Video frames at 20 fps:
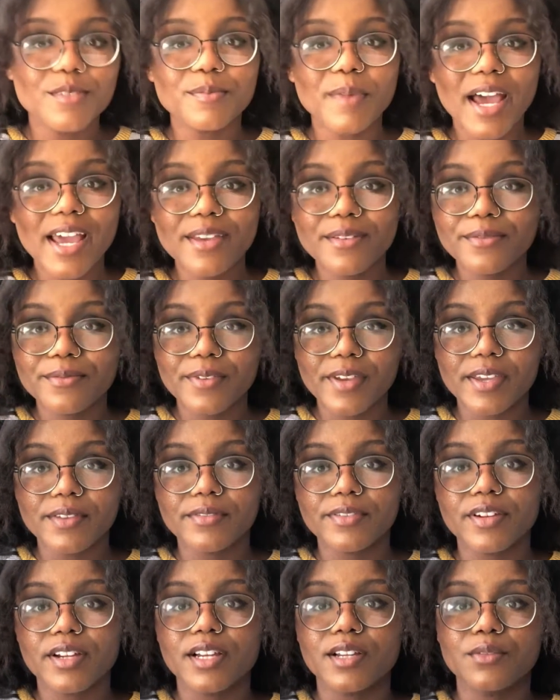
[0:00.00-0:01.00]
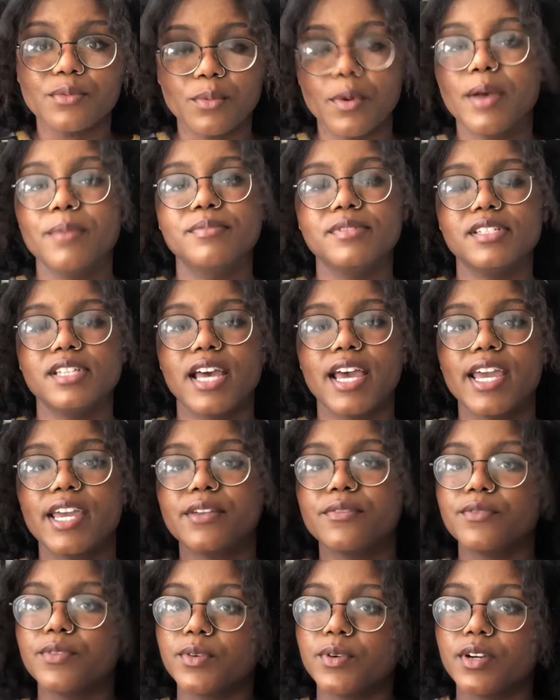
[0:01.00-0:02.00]
my favorite website
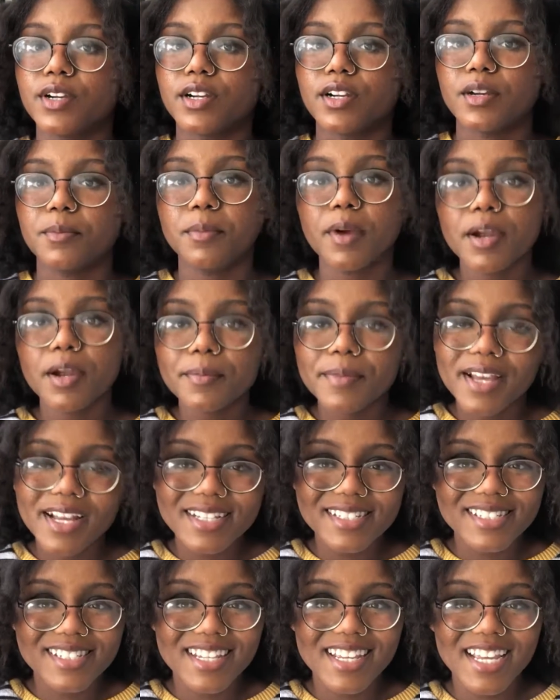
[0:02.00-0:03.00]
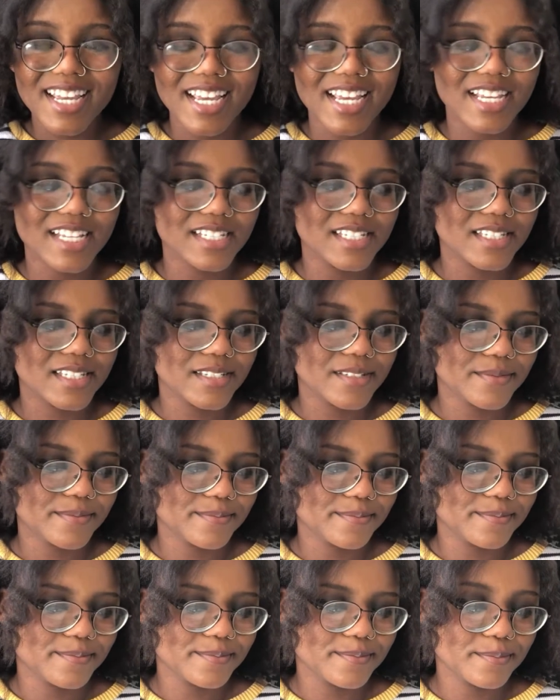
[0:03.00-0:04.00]
for apartment hunting is
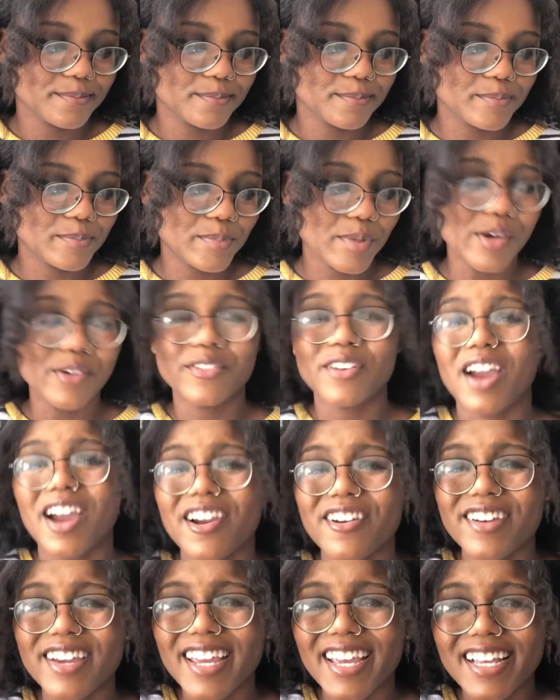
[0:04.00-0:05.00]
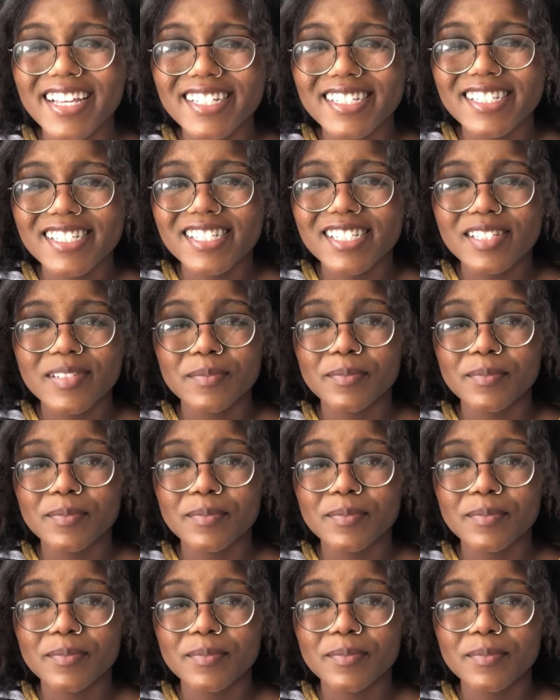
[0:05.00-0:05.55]
Pararius.